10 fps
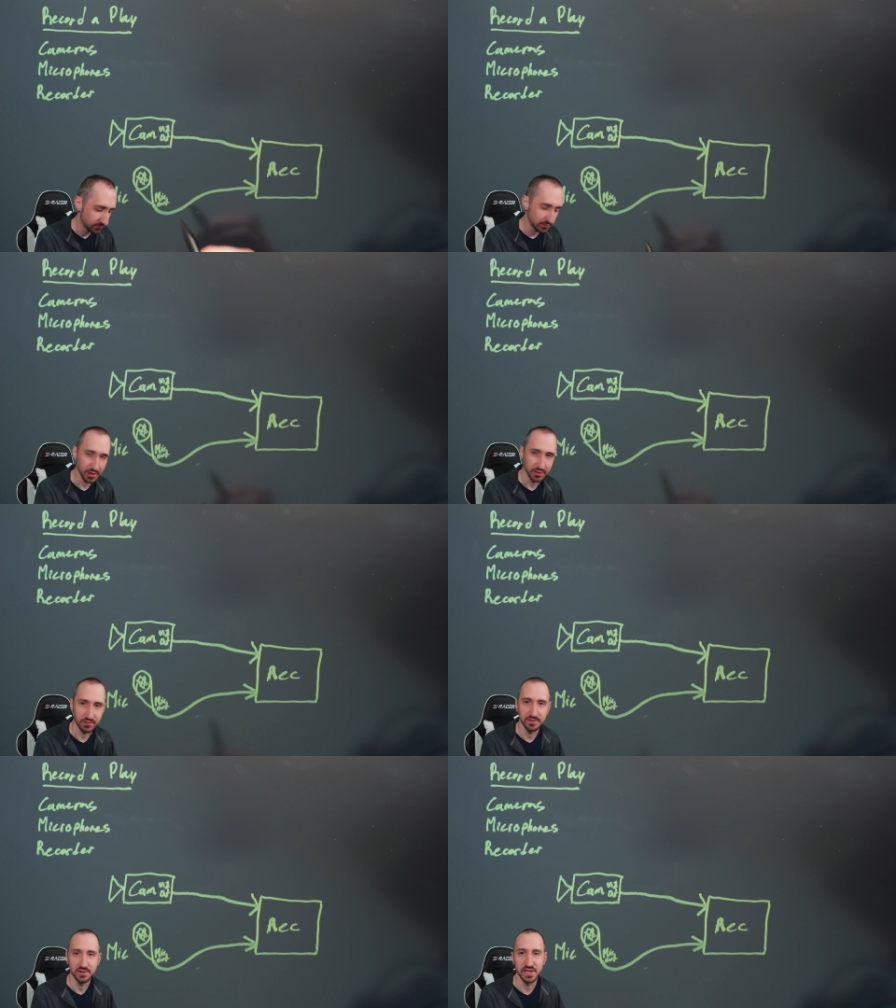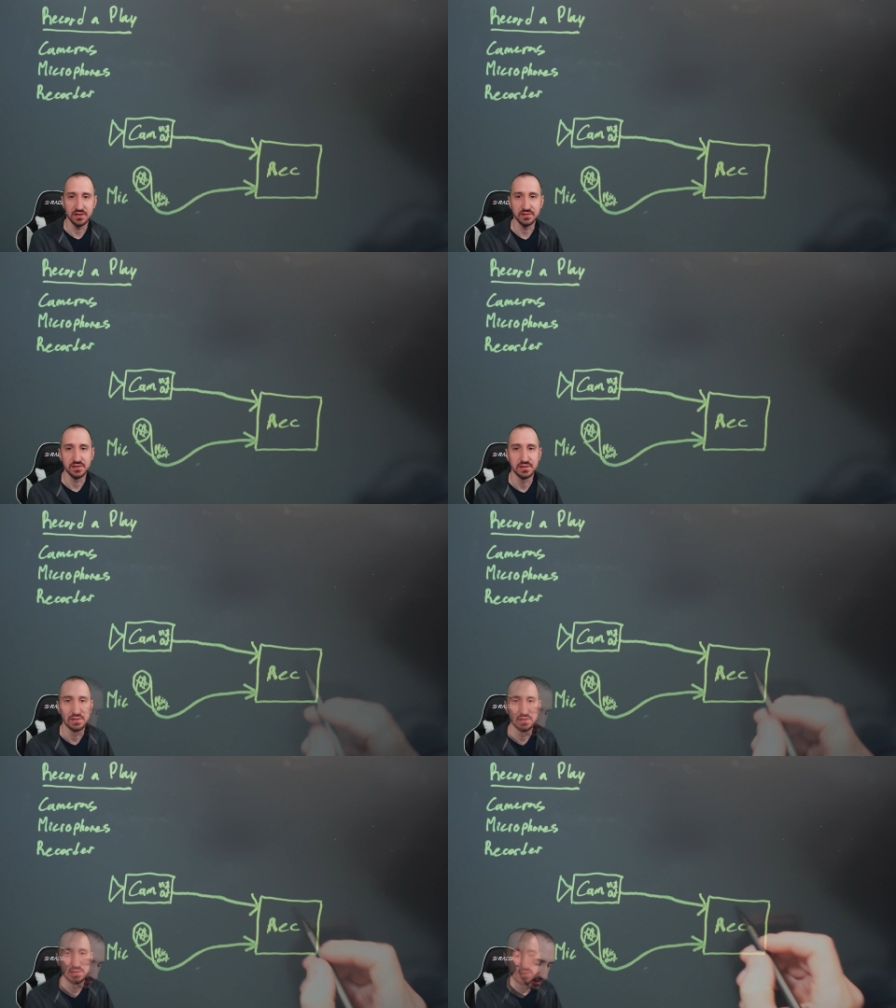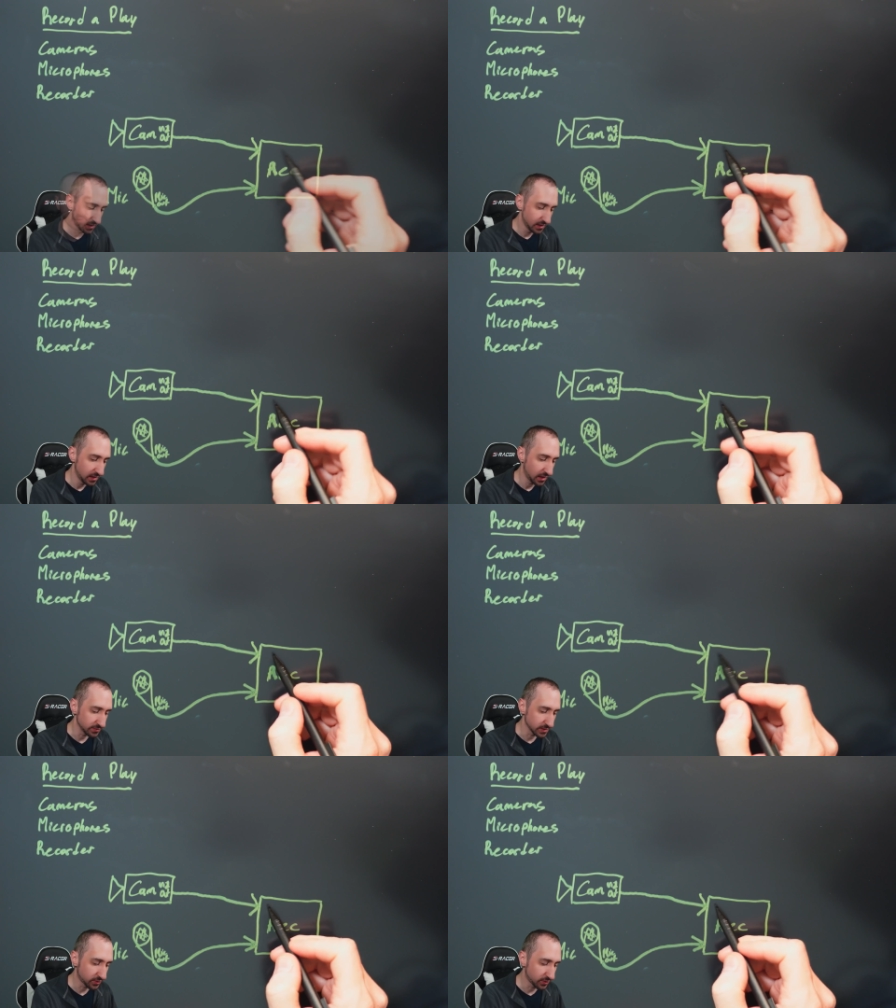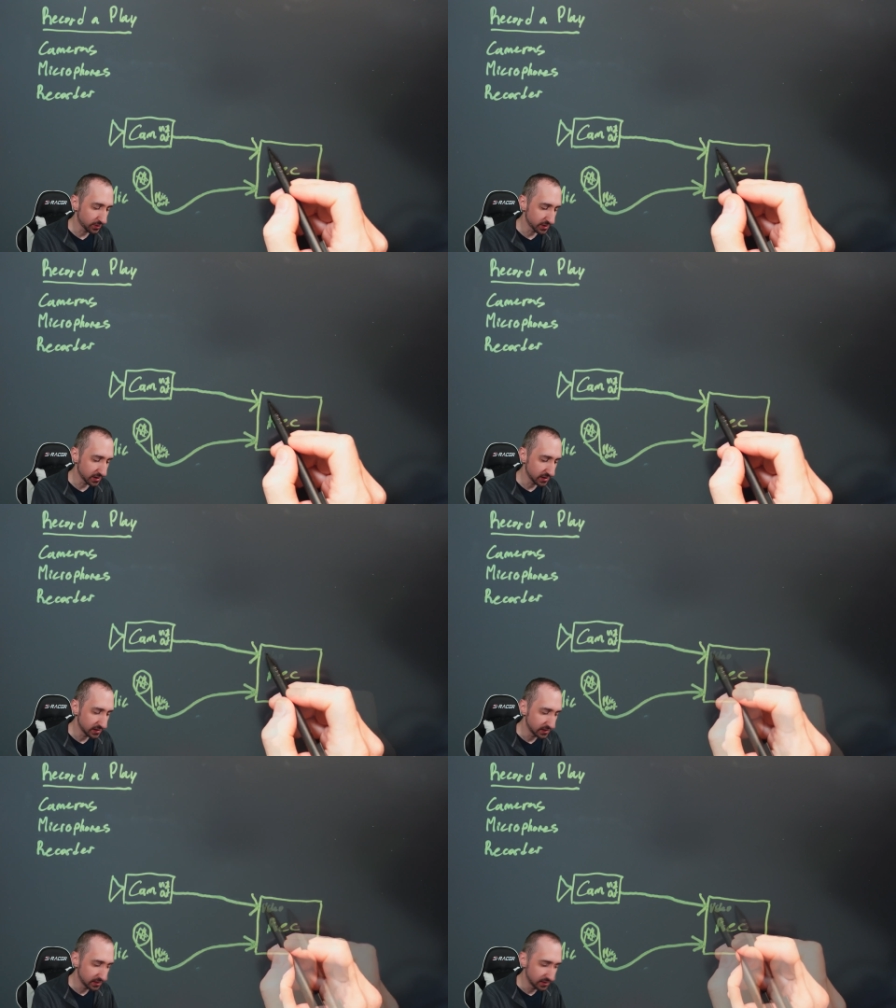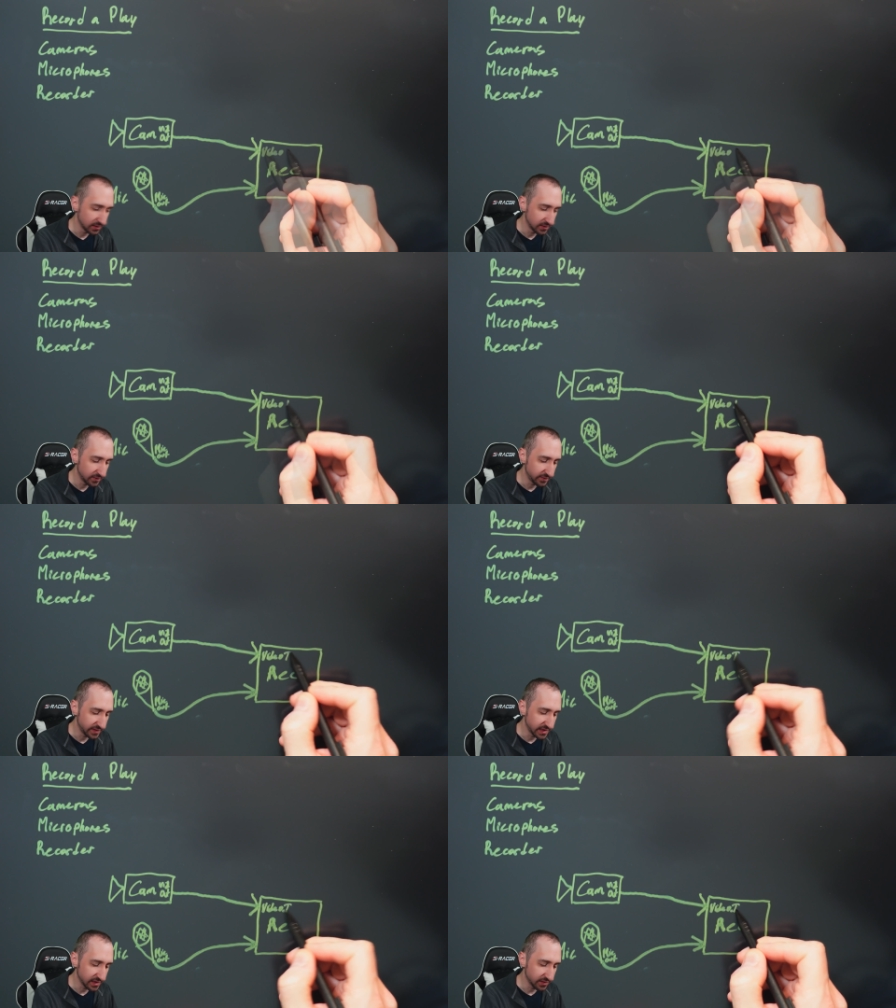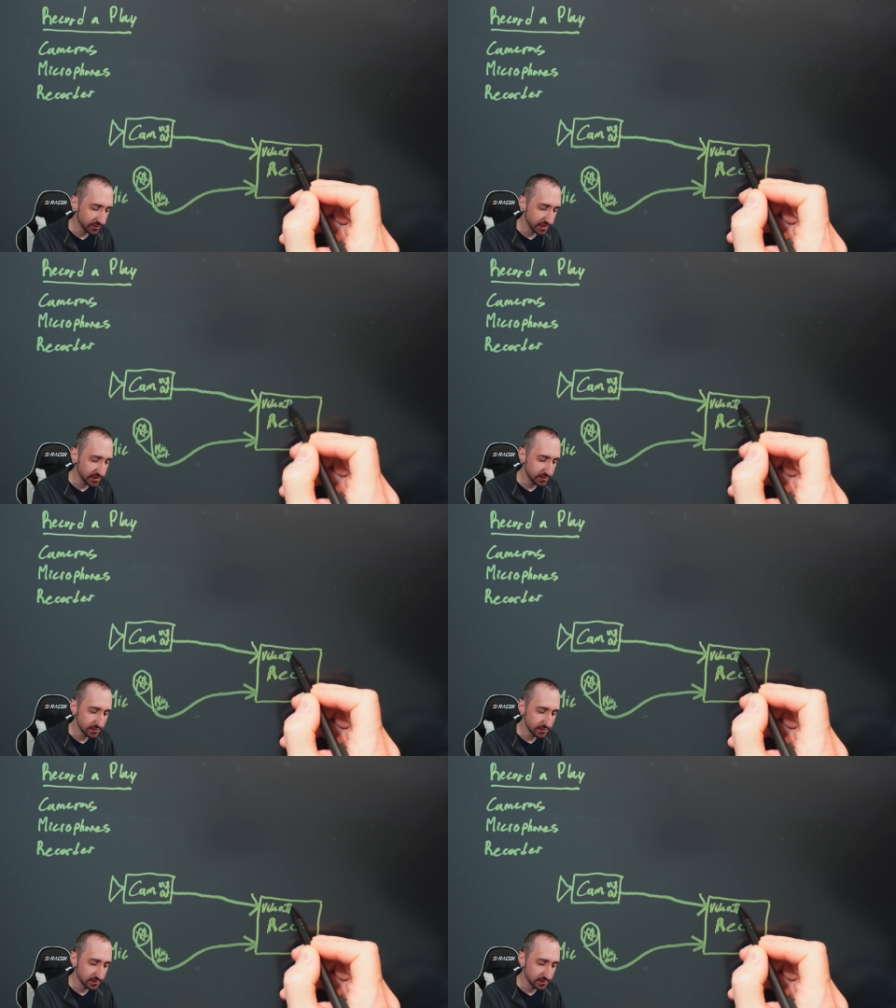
microphone out, our recorder, video in,